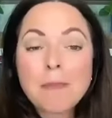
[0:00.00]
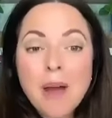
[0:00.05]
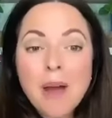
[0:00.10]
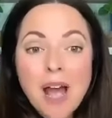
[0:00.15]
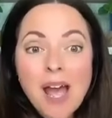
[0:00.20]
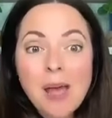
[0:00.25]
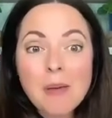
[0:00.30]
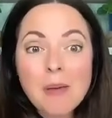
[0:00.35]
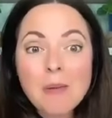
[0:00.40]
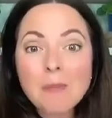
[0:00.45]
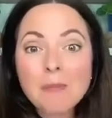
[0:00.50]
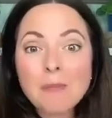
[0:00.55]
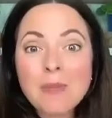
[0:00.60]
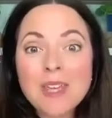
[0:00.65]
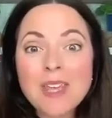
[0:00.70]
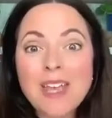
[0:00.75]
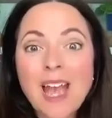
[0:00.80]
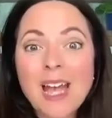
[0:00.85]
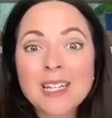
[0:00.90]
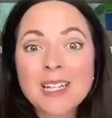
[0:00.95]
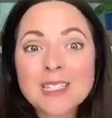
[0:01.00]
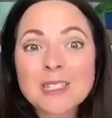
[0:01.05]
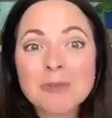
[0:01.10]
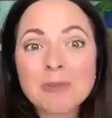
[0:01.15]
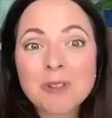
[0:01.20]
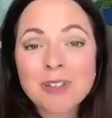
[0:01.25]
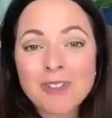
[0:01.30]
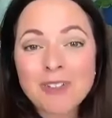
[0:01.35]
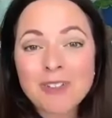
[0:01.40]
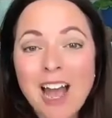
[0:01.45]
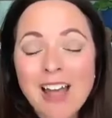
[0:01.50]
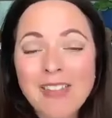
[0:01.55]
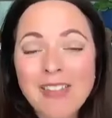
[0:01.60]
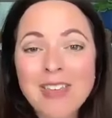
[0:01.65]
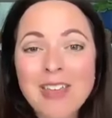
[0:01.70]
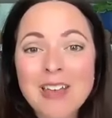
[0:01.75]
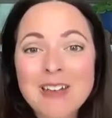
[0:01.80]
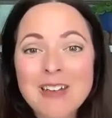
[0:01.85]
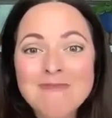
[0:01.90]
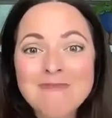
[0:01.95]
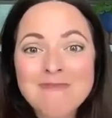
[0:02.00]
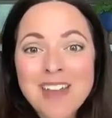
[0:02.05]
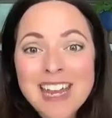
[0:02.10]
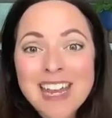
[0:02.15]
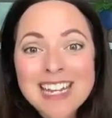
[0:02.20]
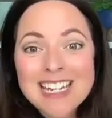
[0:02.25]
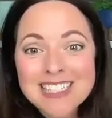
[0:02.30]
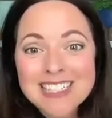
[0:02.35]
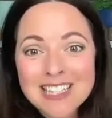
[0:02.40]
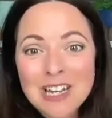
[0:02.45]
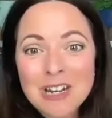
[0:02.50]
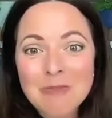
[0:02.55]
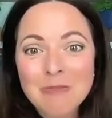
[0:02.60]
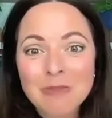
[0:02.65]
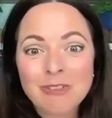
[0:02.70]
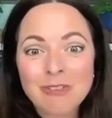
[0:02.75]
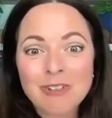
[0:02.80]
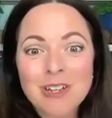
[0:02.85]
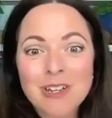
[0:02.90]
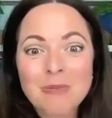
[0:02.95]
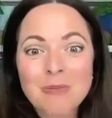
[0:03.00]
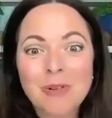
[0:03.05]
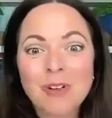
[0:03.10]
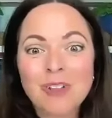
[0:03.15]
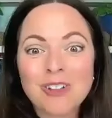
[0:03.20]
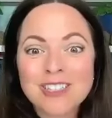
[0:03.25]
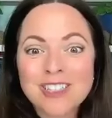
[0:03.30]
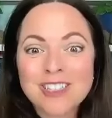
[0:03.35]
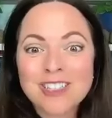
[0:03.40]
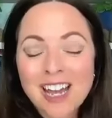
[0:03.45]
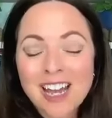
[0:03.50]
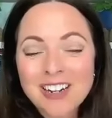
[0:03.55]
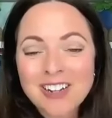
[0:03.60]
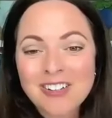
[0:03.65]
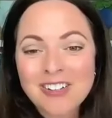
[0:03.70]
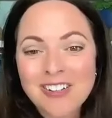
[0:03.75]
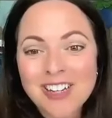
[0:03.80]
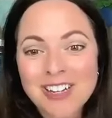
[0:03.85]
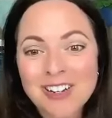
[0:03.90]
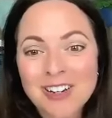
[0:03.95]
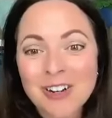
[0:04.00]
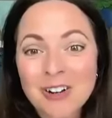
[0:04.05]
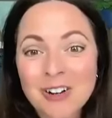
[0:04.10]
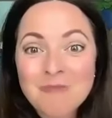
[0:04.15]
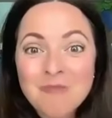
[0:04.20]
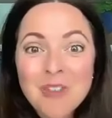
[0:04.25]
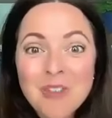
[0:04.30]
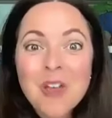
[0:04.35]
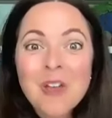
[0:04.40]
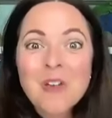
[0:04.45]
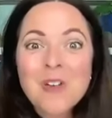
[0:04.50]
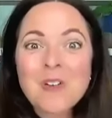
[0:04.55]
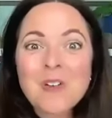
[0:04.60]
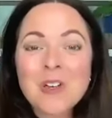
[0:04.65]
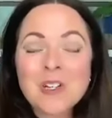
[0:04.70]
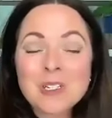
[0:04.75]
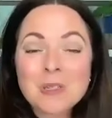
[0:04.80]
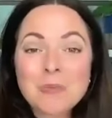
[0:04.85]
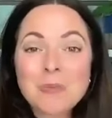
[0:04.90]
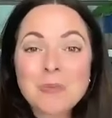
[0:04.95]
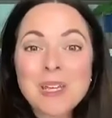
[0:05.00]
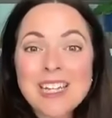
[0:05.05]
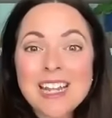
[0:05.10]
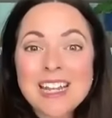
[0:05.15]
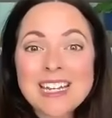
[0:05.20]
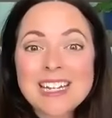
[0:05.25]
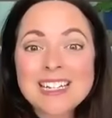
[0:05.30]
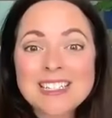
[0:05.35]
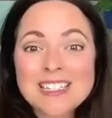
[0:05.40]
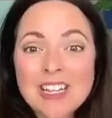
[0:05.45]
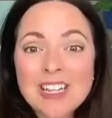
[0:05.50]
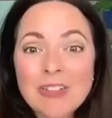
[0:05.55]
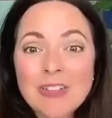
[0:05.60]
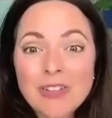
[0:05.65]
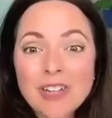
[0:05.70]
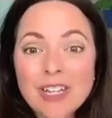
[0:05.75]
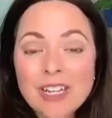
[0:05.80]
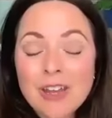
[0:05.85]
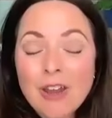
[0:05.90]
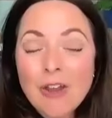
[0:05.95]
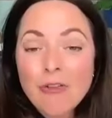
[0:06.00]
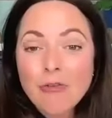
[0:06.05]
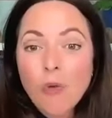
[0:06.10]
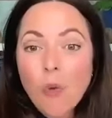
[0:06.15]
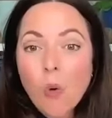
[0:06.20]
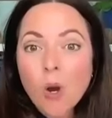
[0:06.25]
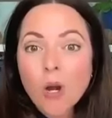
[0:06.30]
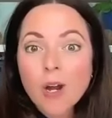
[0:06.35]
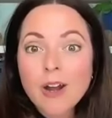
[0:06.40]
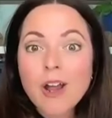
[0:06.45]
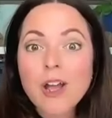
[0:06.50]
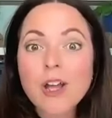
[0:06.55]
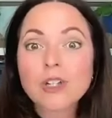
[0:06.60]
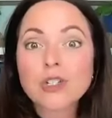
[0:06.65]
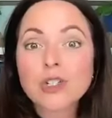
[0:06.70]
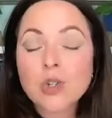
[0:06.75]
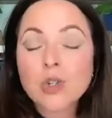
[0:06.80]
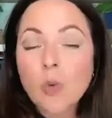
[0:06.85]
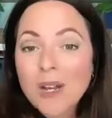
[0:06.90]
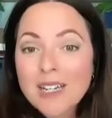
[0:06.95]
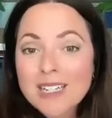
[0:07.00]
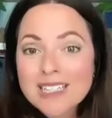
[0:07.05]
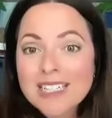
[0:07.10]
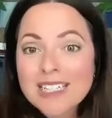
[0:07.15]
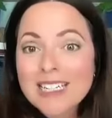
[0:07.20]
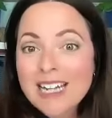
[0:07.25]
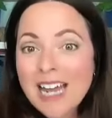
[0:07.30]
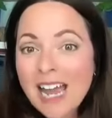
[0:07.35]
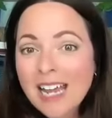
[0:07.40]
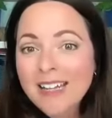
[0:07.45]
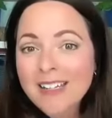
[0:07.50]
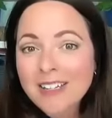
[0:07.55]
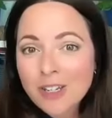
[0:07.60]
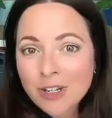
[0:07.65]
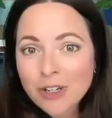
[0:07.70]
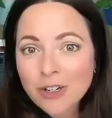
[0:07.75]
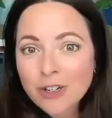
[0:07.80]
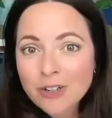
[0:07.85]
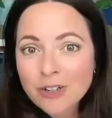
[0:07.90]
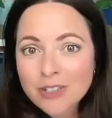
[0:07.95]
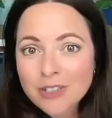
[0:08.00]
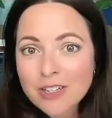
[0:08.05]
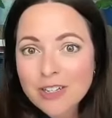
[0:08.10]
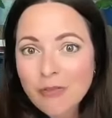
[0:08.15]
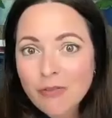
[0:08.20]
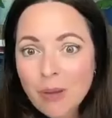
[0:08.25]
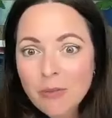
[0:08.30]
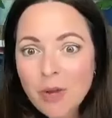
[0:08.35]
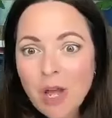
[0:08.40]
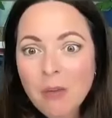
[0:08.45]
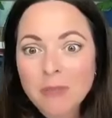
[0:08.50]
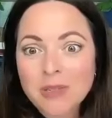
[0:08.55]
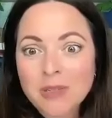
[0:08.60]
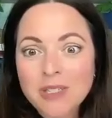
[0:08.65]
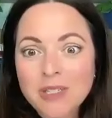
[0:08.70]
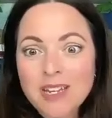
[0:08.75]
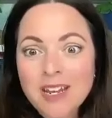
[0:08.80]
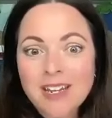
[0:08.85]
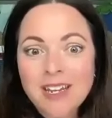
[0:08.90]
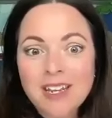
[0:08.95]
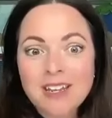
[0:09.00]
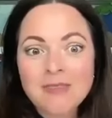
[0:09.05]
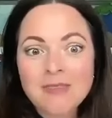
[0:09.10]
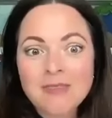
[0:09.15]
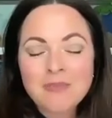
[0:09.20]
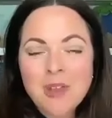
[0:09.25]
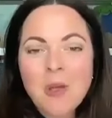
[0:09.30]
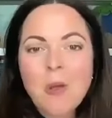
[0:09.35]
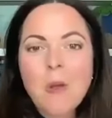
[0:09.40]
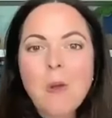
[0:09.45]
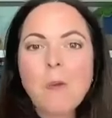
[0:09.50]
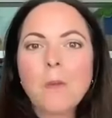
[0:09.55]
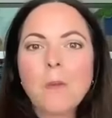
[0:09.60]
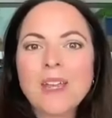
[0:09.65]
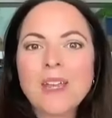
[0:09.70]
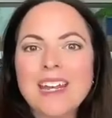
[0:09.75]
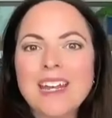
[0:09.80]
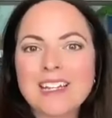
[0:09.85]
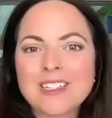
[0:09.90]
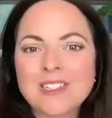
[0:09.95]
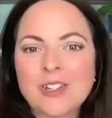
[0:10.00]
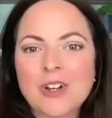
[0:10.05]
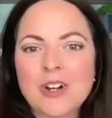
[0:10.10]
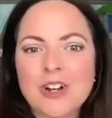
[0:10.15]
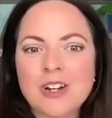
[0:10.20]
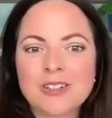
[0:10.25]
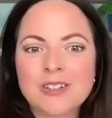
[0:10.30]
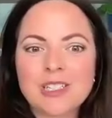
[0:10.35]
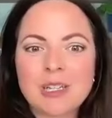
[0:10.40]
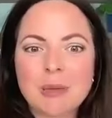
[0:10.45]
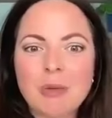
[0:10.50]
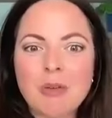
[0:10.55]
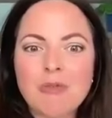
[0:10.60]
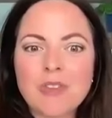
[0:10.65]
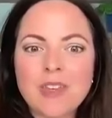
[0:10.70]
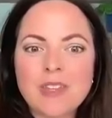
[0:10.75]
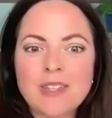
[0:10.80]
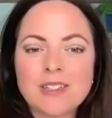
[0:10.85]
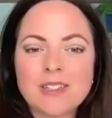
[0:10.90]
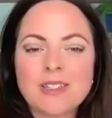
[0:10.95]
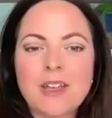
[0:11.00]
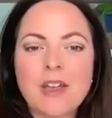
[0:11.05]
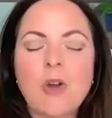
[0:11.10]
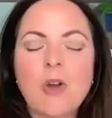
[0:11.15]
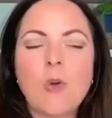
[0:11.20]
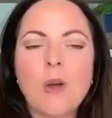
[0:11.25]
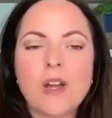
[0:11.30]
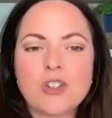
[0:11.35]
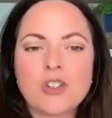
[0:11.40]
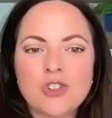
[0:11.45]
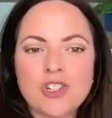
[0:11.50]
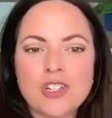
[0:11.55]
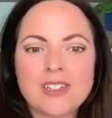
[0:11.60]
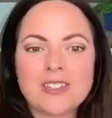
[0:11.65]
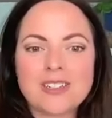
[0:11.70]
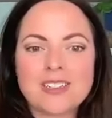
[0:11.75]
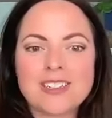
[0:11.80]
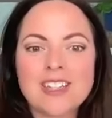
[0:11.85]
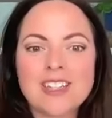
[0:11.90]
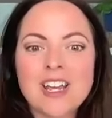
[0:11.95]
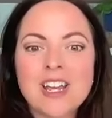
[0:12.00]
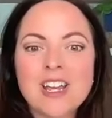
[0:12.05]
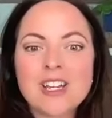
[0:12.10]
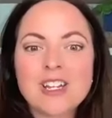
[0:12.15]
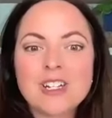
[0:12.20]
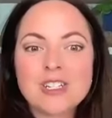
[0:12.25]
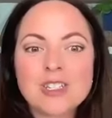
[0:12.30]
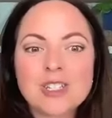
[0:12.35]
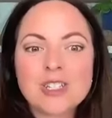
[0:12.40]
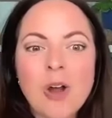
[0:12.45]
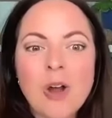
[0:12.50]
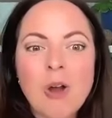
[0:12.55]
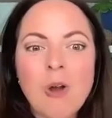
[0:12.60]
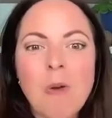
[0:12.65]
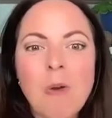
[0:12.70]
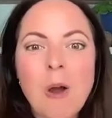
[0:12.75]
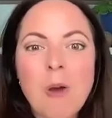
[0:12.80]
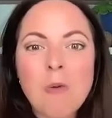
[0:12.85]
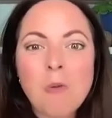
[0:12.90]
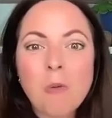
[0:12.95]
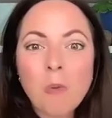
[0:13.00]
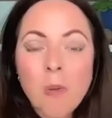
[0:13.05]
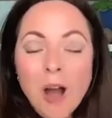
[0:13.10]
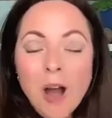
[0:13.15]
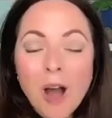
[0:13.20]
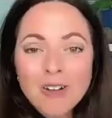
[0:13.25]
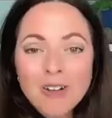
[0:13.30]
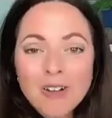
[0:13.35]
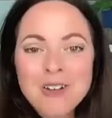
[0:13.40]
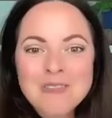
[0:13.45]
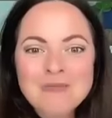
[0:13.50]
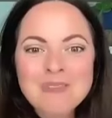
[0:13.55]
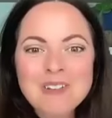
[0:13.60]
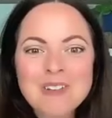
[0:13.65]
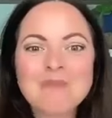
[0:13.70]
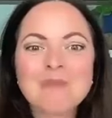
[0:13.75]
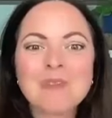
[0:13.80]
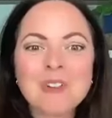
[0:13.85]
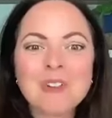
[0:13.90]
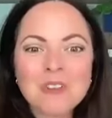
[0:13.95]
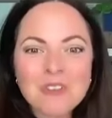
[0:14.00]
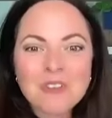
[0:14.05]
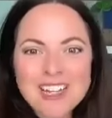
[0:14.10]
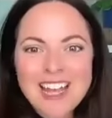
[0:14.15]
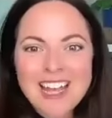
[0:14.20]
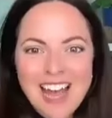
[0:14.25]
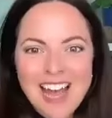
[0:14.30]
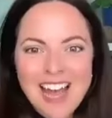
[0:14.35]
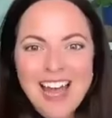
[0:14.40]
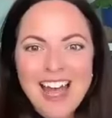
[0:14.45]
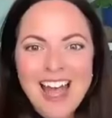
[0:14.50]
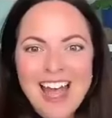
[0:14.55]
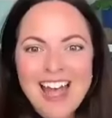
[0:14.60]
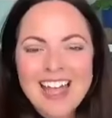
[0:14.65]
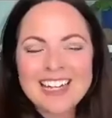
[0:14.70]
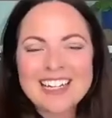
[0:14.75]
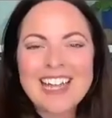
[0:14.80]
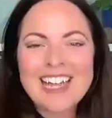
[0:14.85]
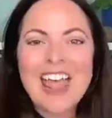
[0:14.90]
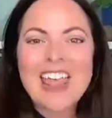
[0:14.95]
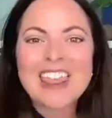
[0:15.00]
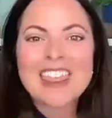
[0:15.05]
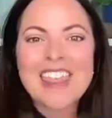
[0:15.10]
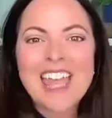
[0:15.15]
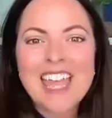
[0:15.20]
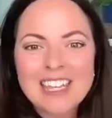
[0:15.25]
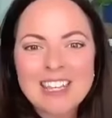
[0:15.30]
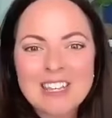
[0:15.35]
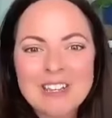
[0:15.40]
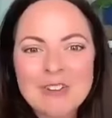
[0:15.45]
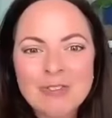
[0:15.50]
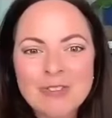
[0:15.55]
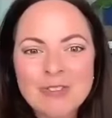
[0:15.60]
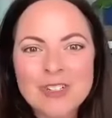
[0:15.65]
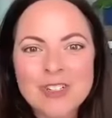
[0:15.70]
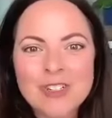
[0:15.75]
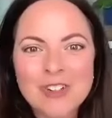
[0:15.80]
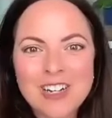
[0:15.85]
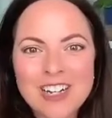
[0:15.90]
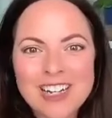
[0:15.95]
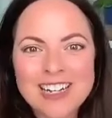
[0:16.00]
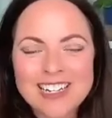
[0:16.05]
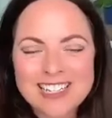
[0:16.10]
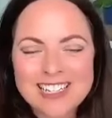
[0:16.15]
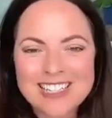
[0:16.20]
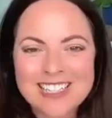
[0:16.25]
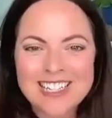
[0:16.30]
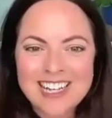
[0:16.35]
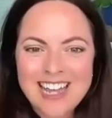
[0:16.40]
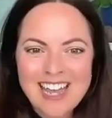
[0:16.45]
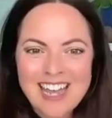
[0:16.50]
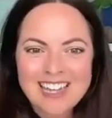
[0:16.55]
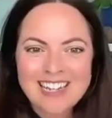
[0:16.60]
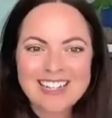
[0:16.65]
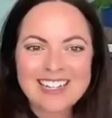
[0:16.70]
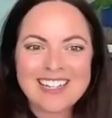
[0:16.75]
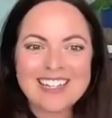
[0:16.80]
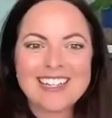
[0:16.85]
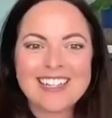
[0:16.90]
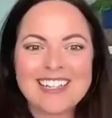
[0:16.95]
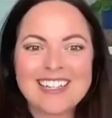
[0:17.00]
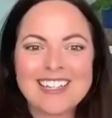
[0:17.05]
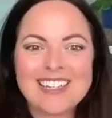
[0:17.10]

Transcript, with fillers: But because we've got the amazing Maria Pulitano here, who has been at Nativity for 29 years, if I'm not mistaken, we can ask her some of these questions. So, welcome, Maria, and thank you for joining us today.